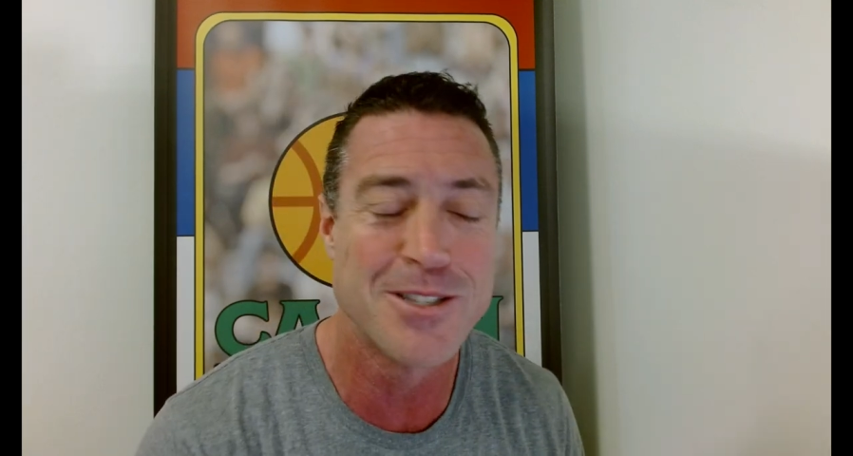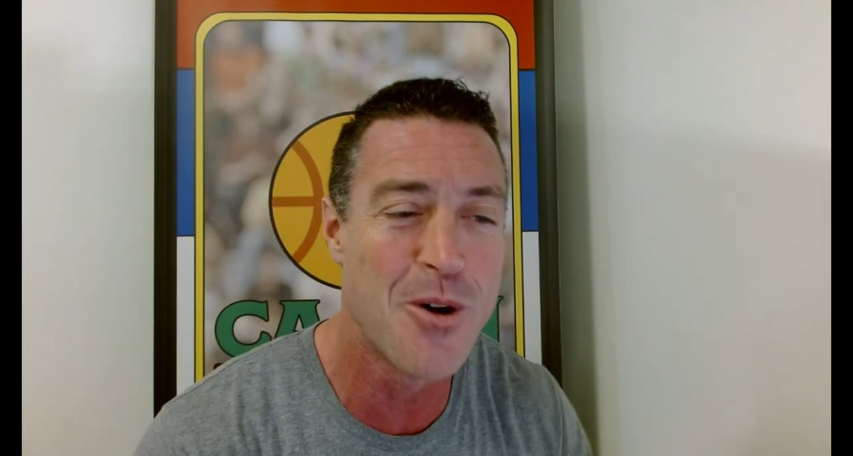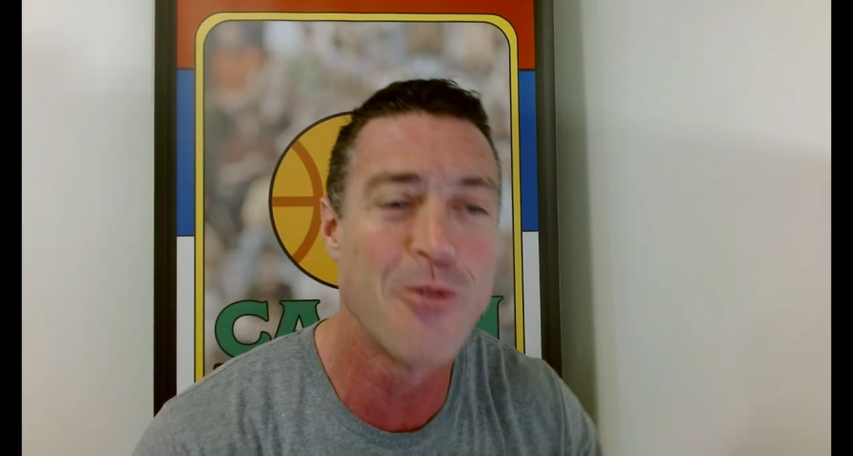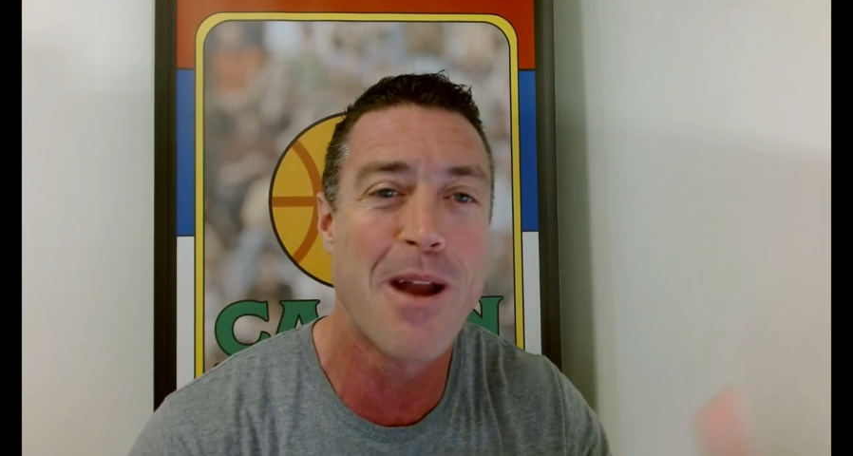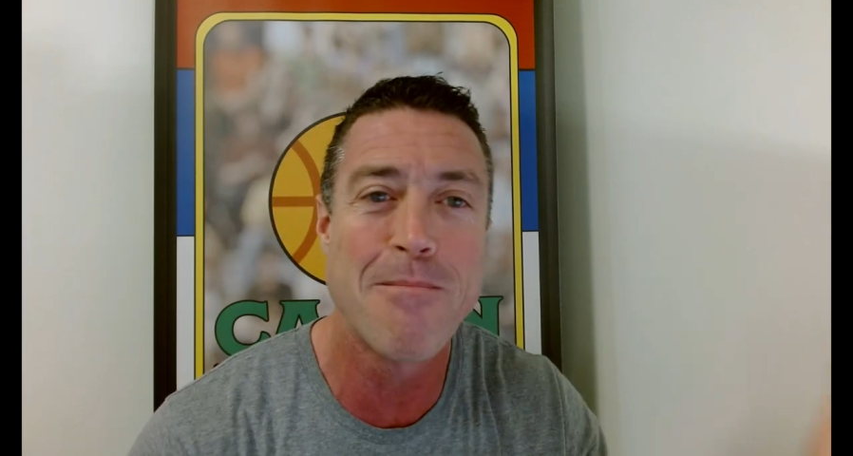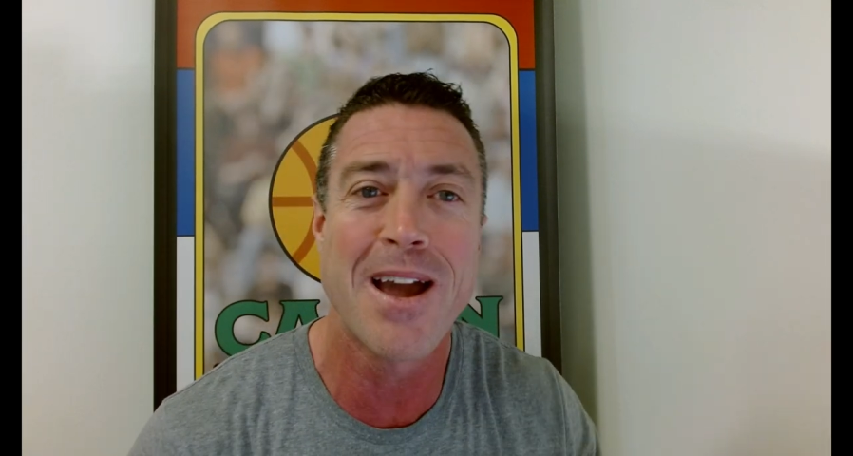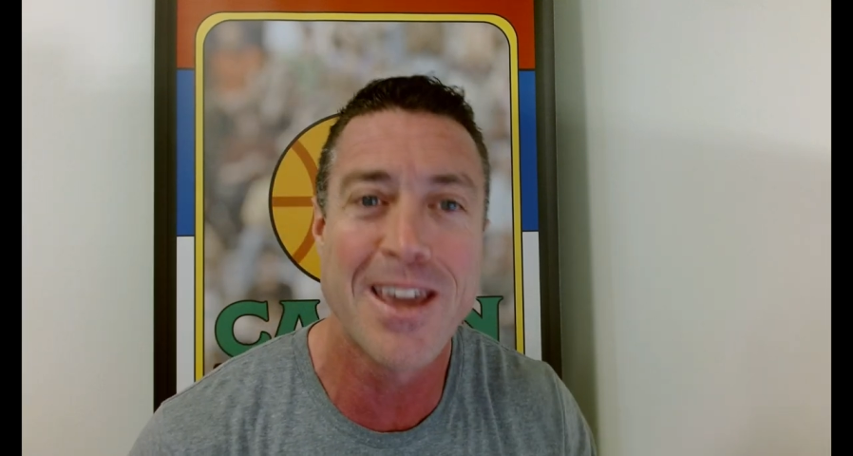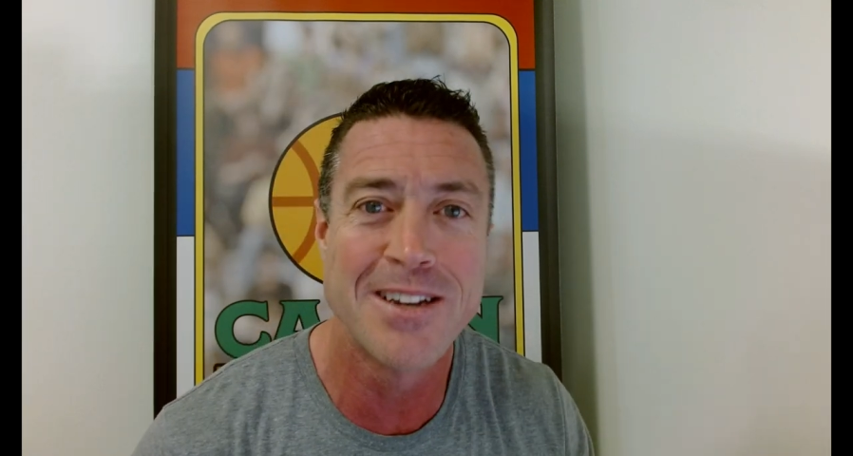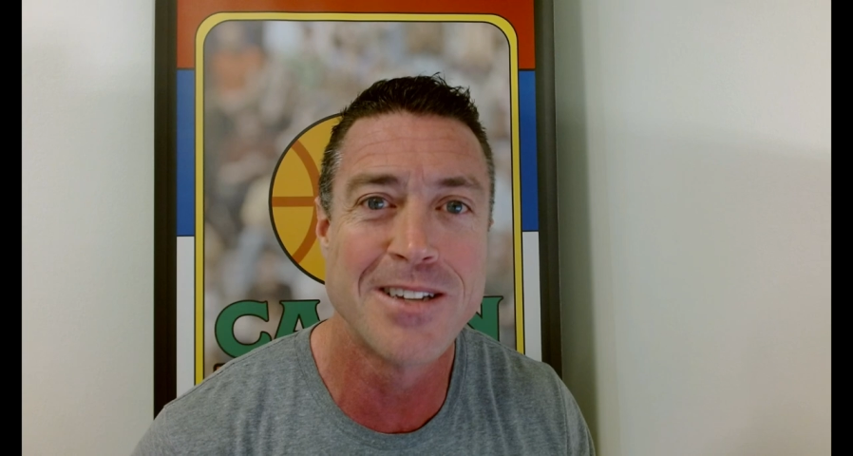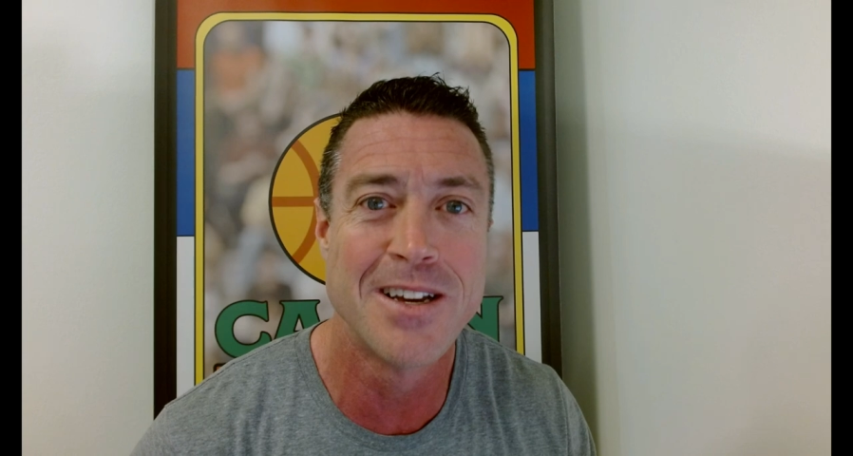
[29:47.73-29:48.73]
It's going right back
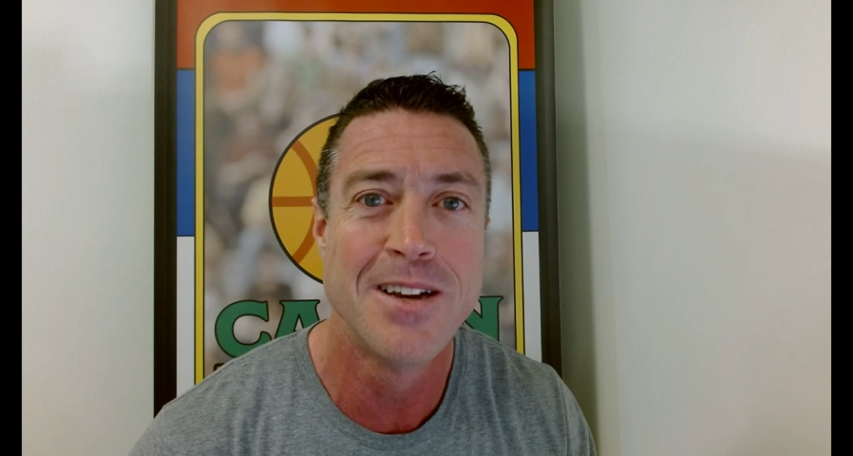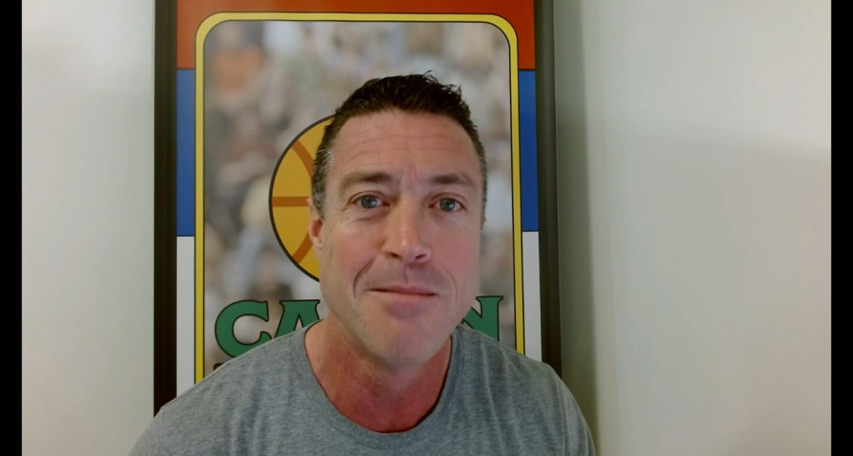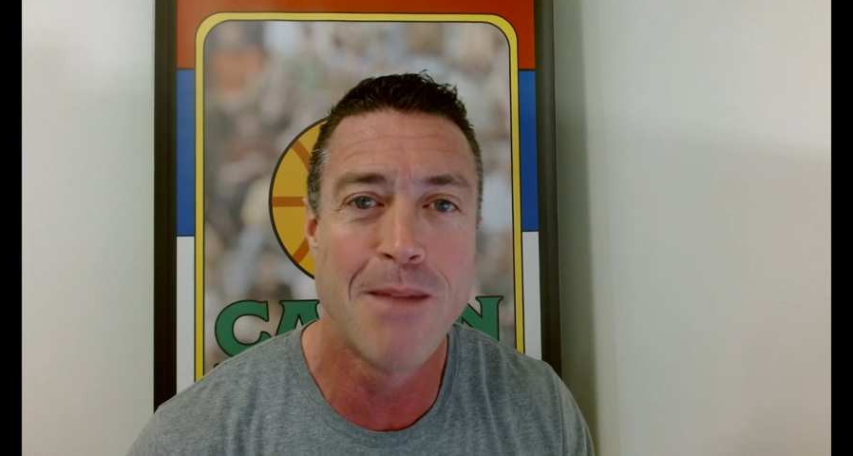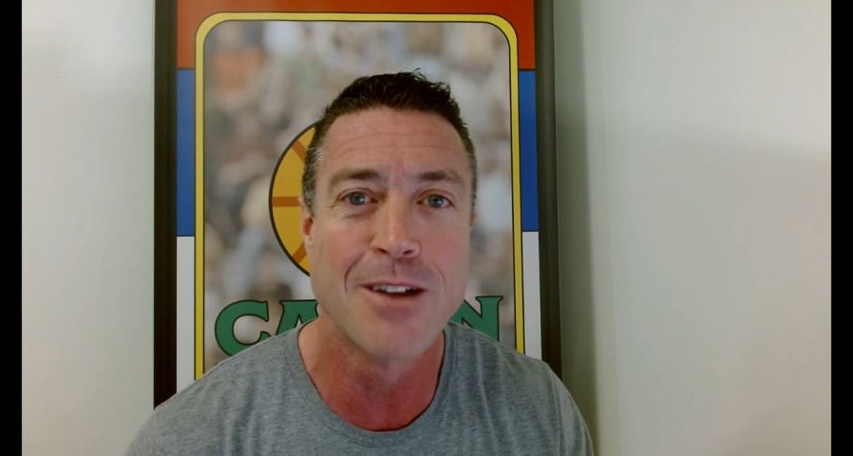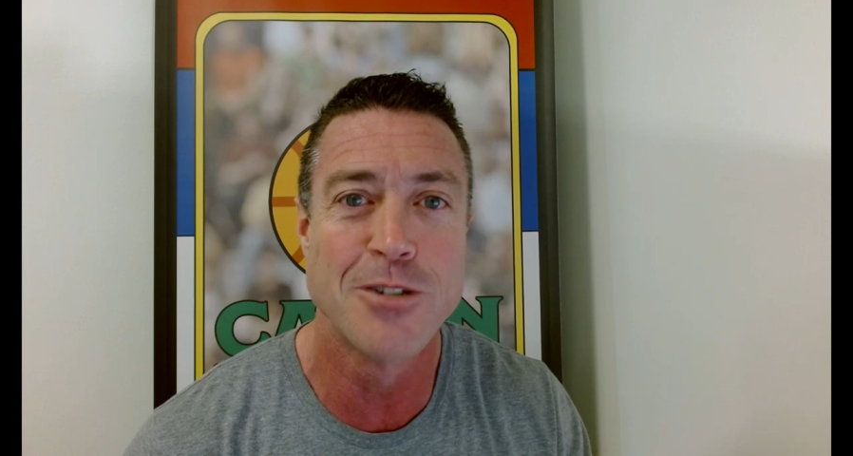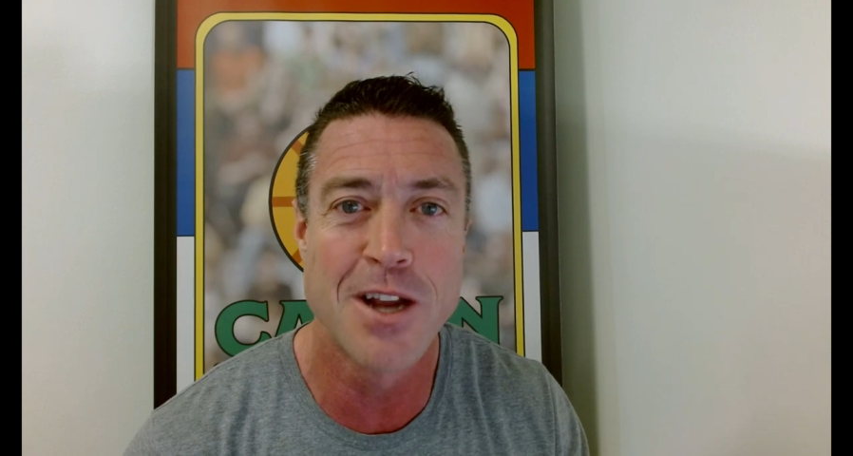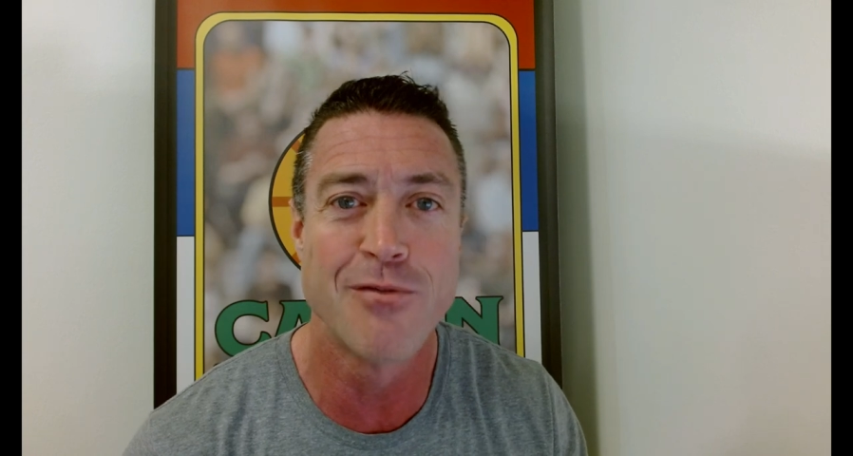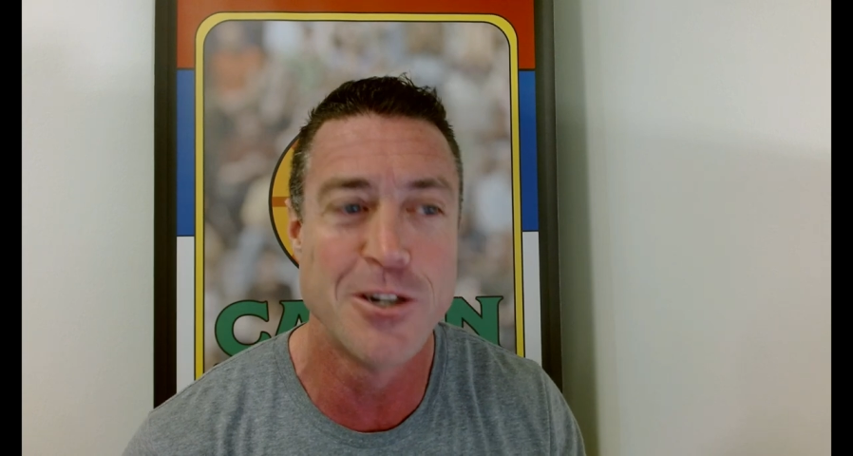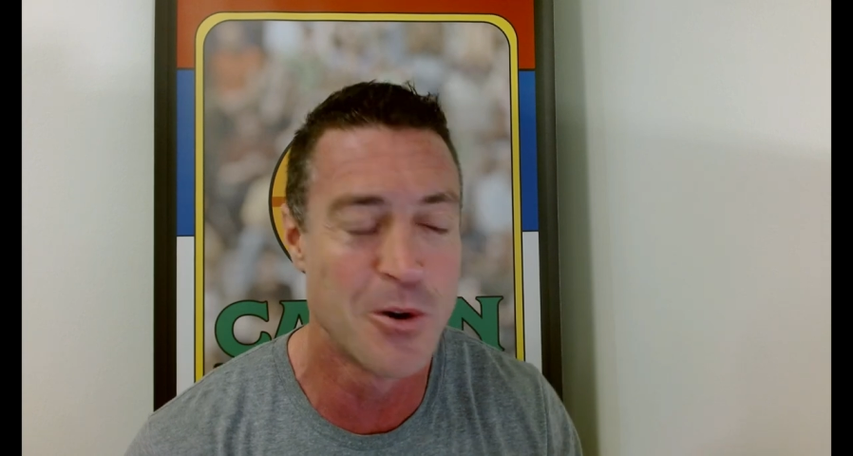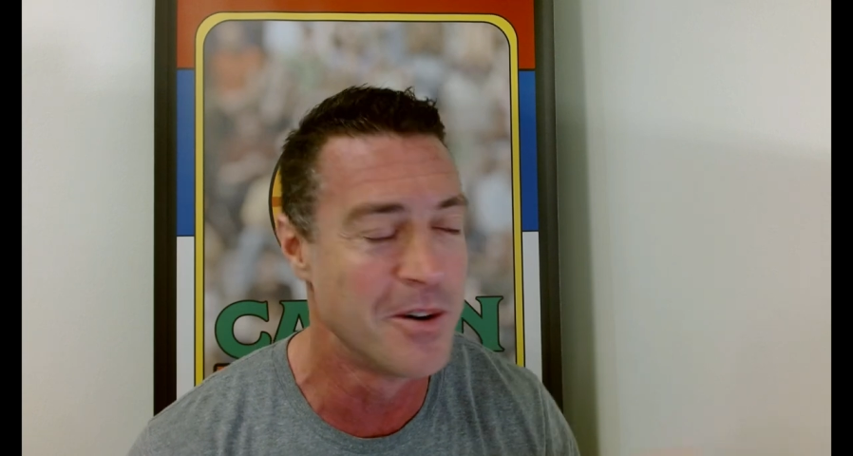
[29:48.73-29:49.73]
into Michael
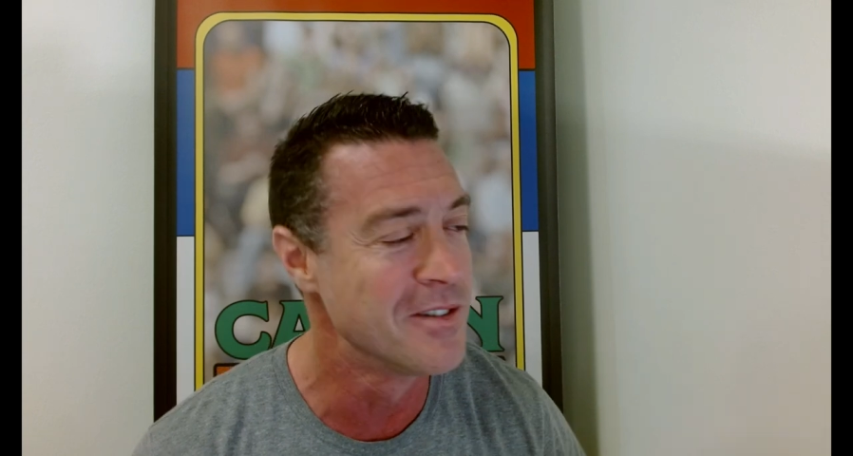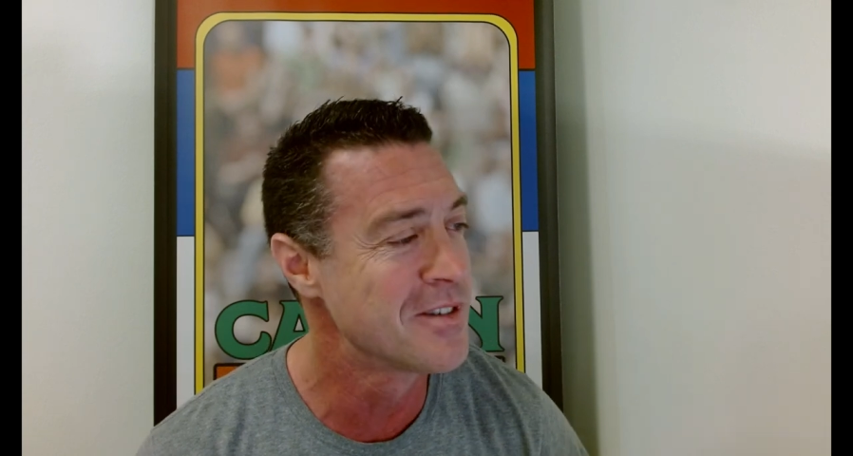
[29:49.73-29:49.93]
Jeffrey Jordan.